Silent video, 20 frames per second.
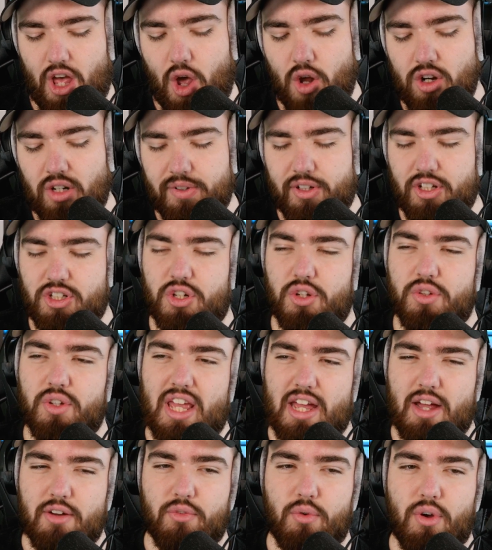Only because
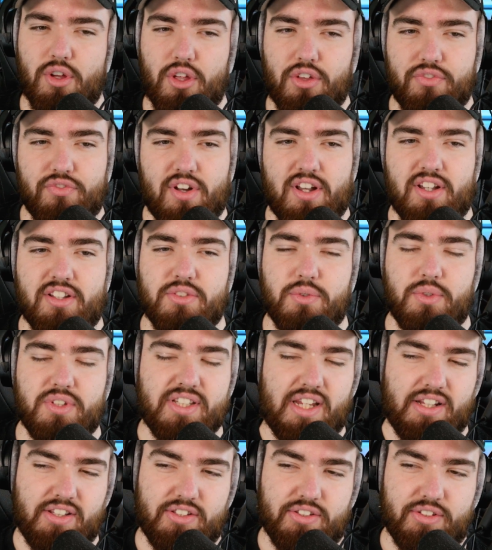you, what your friends would
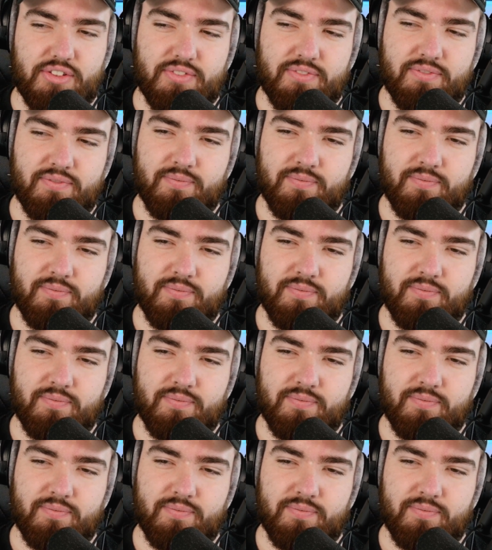say to you.